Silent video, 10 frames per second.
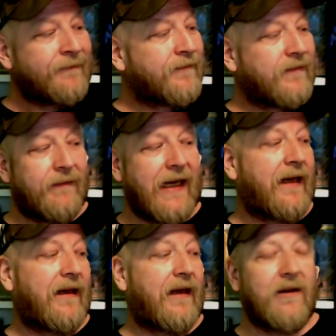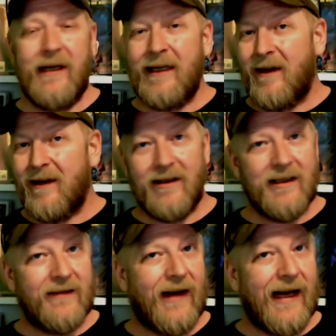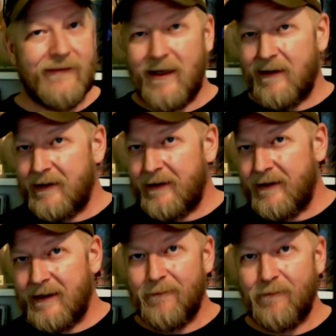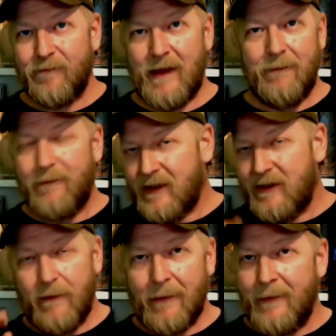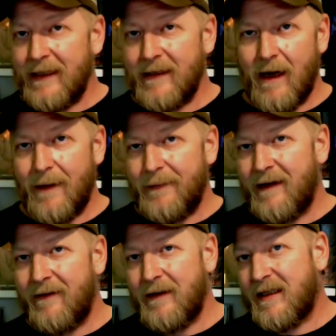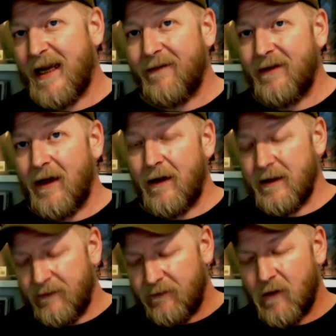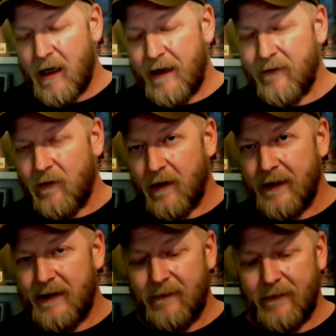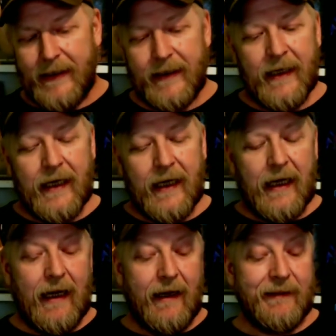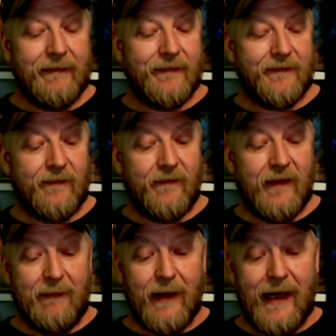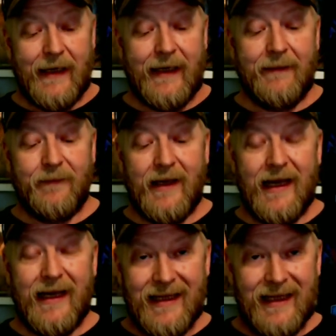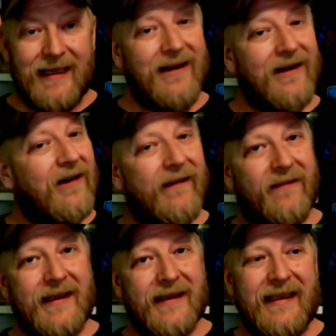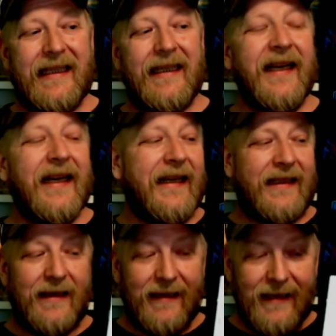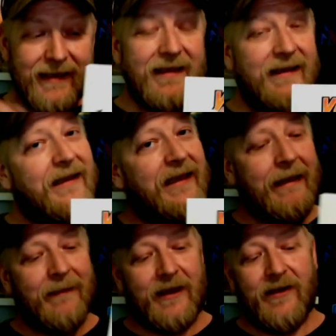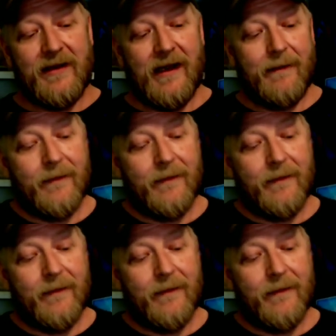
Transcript: man, $3, $5, super mint copy of it, $7, raw, of course, right? But I think, if we see that this is the team that shows up,